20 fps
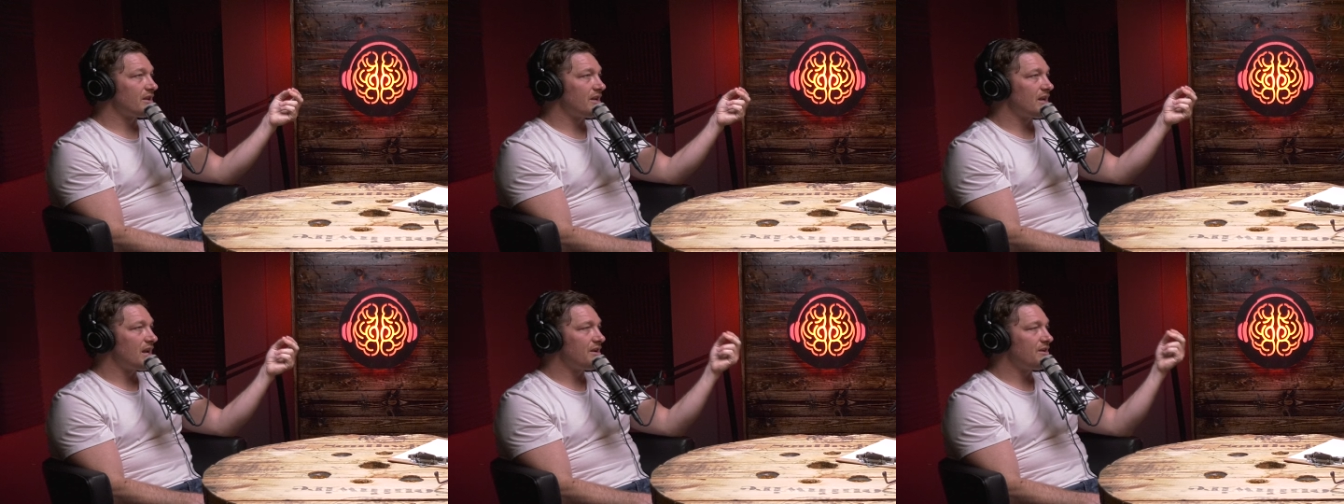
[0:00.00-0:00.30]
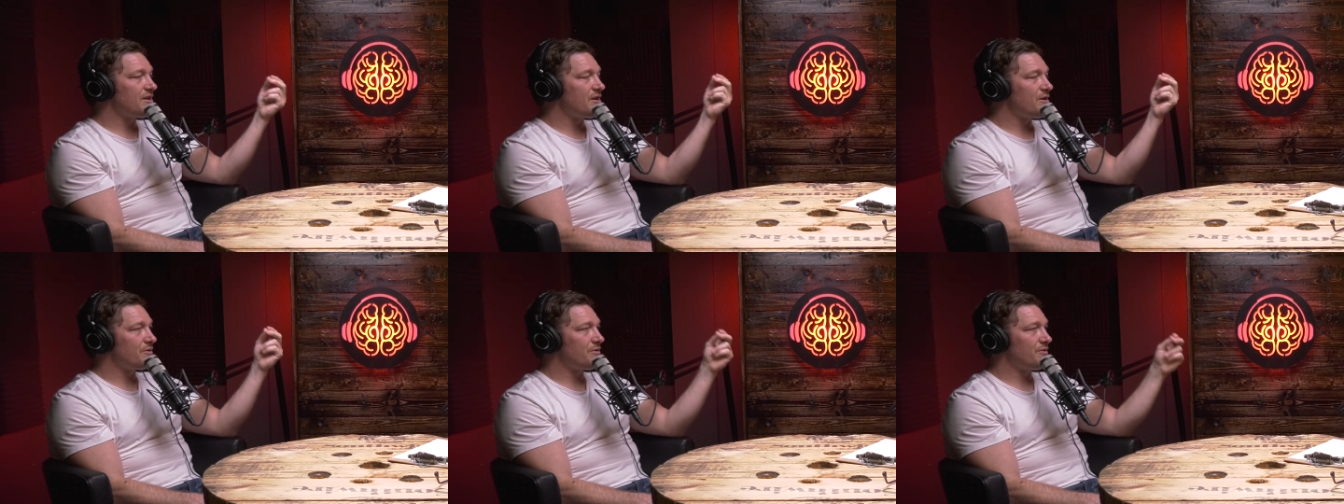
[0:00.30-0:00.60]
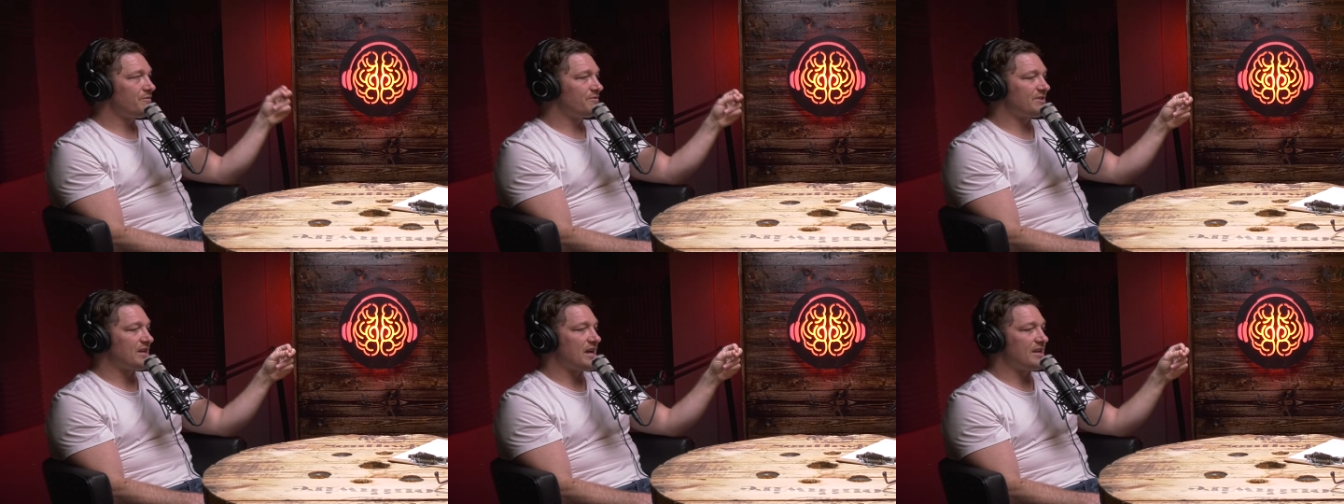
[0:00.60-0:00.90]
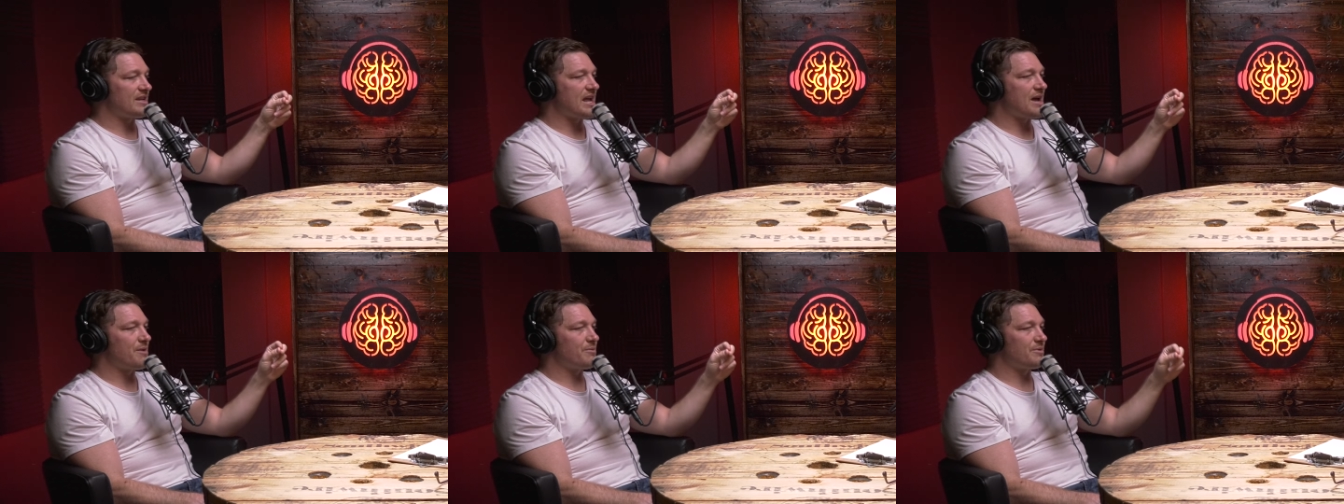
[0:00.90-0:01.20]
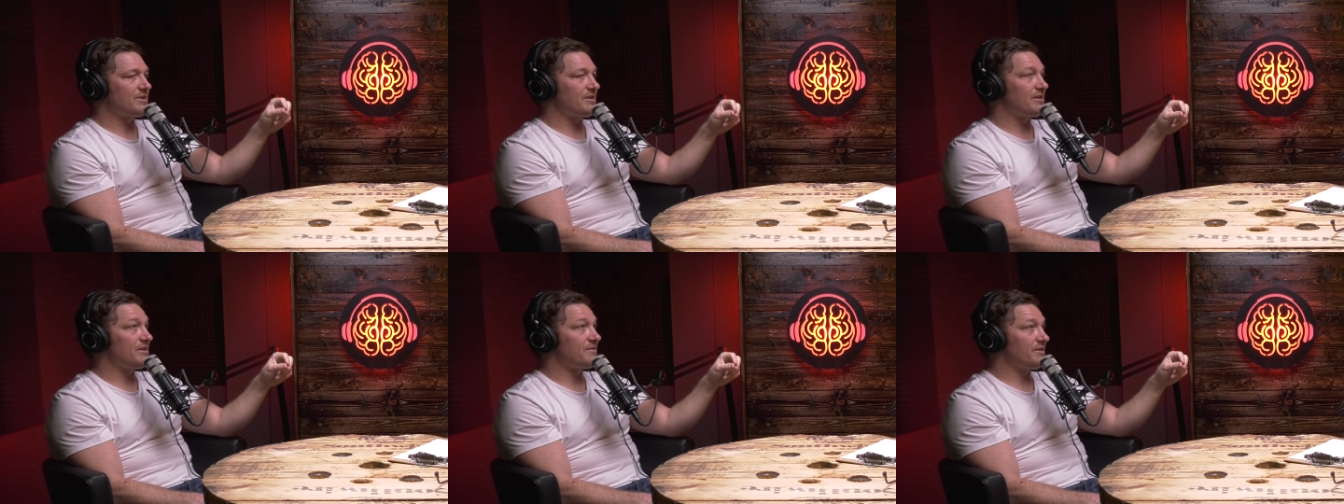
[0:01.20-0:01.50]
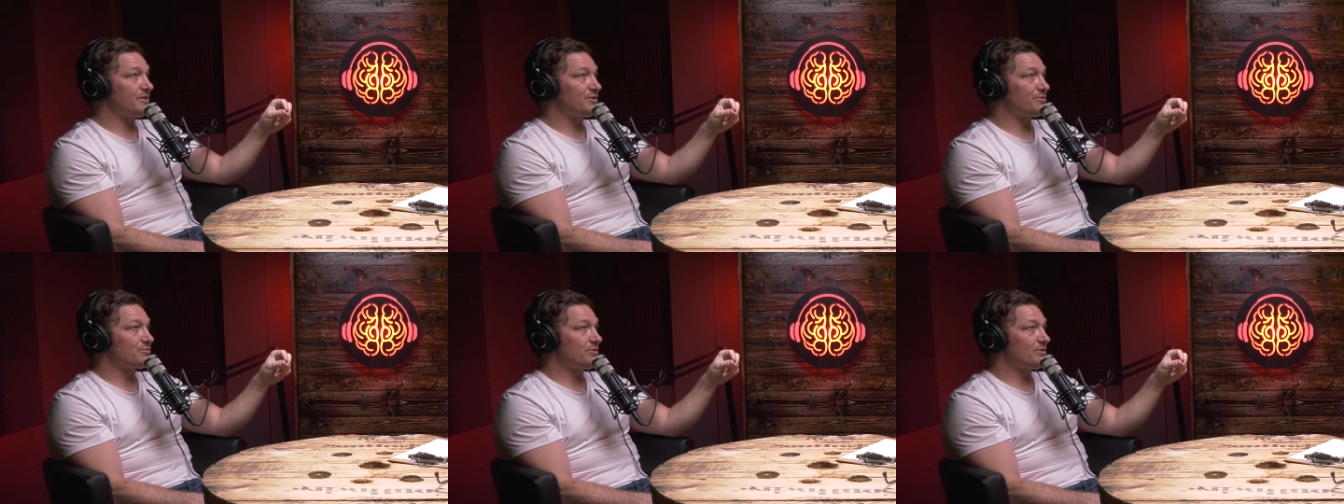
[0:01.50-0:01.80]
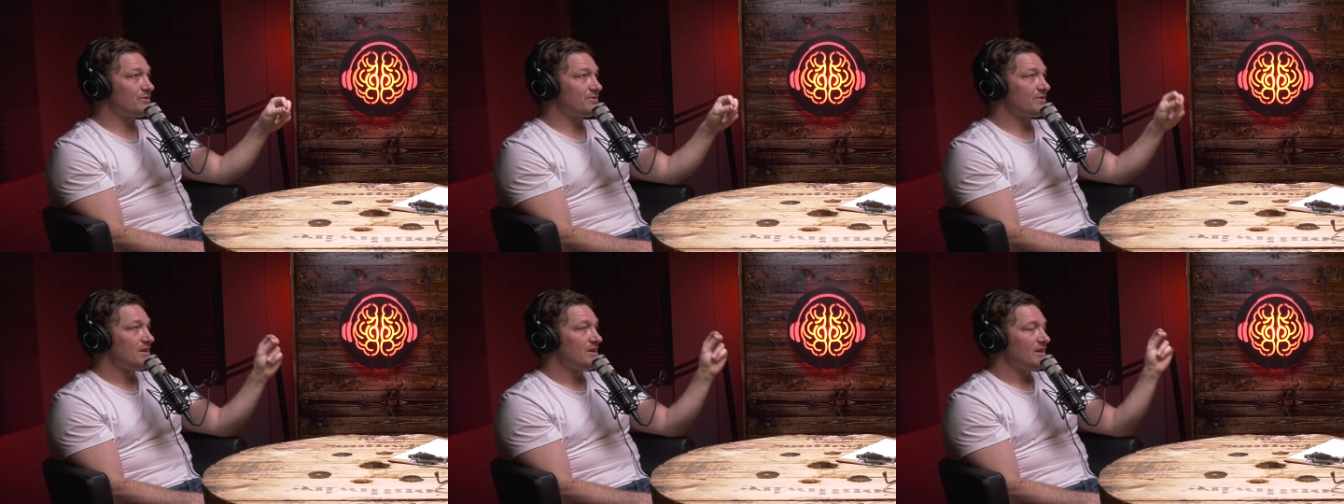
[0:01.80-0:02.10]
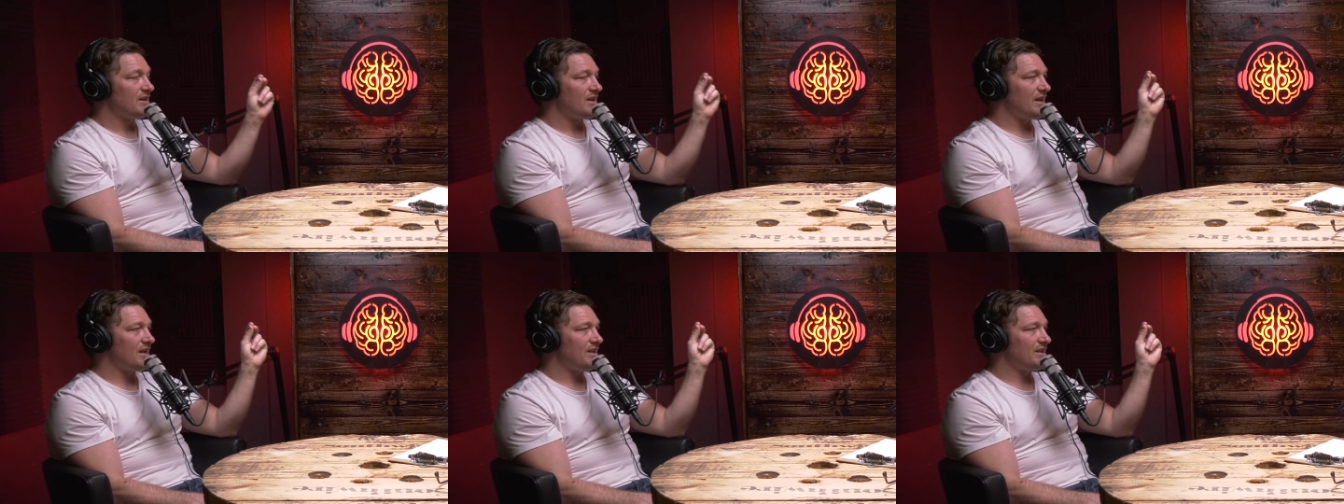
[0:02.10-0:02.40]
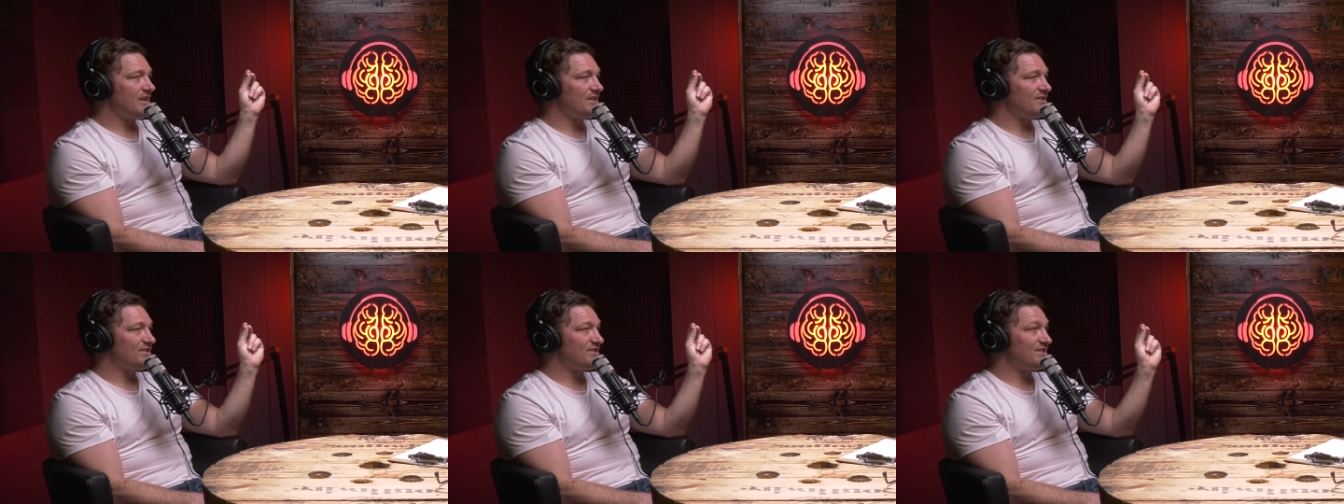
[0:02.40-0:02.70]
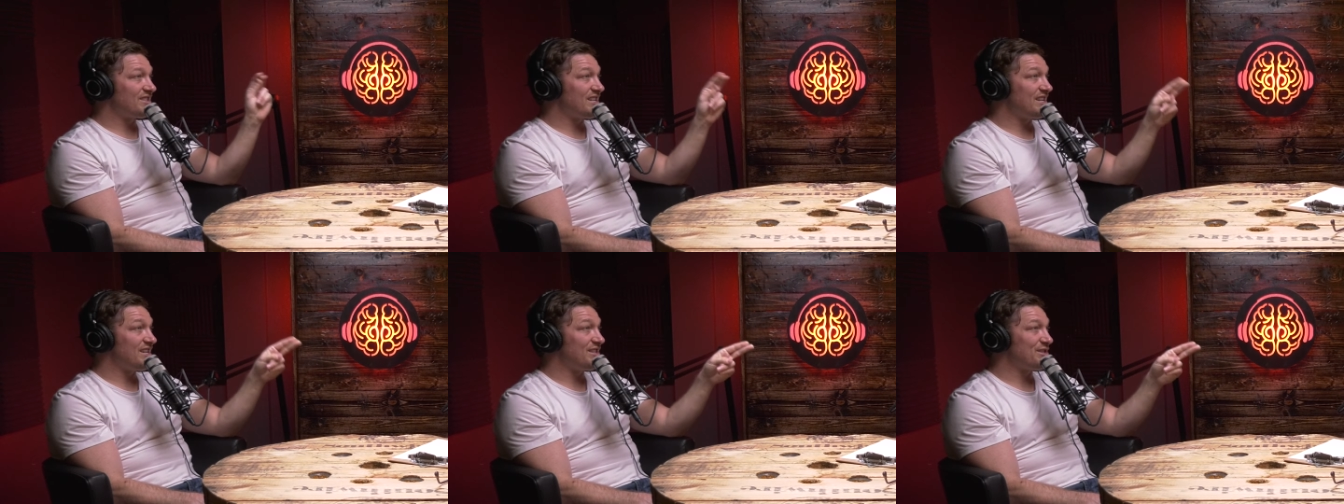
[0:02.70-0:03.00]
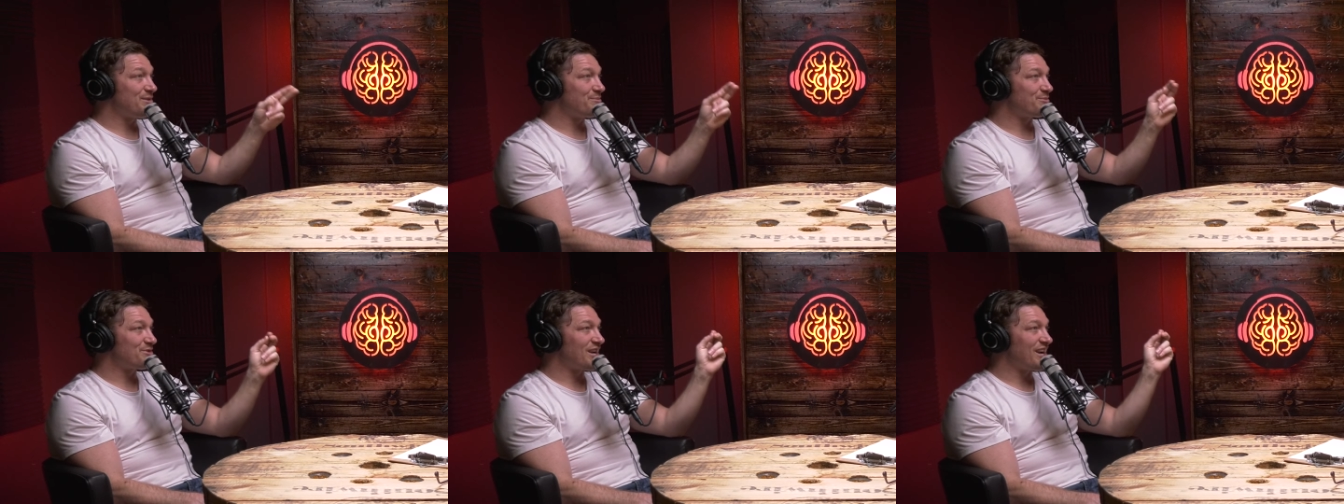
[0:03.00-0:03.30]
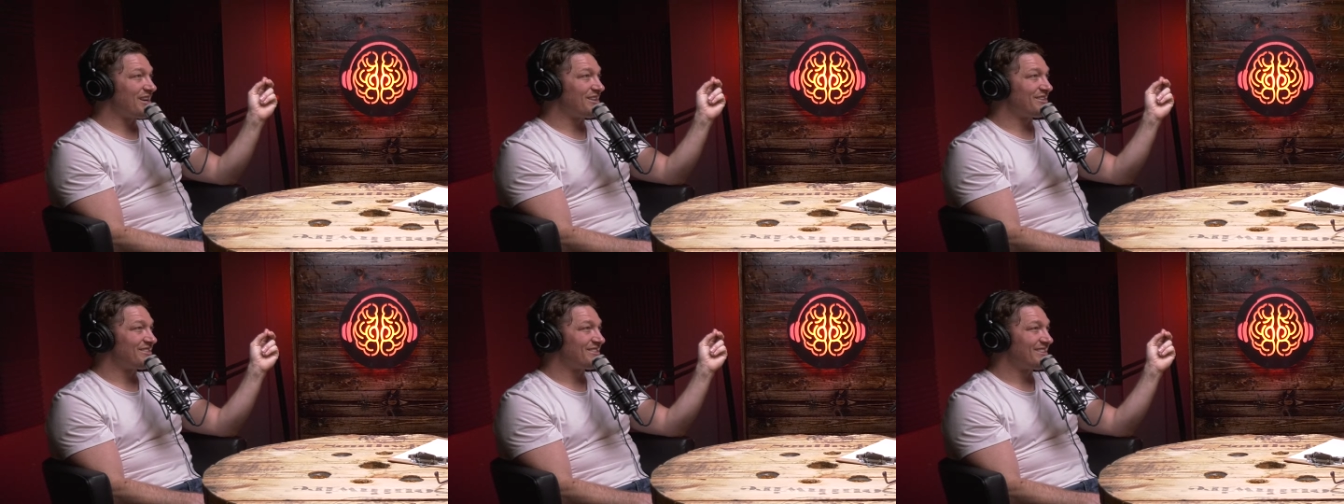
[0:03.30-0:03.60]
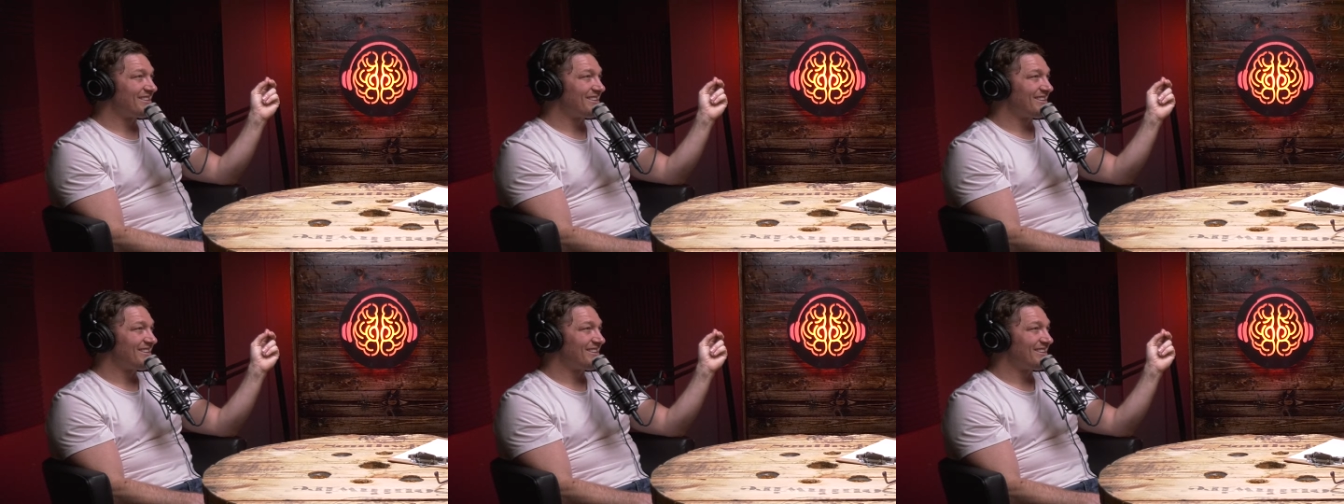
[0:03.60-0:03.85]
and I know you've sat down with individuals and and seen them change.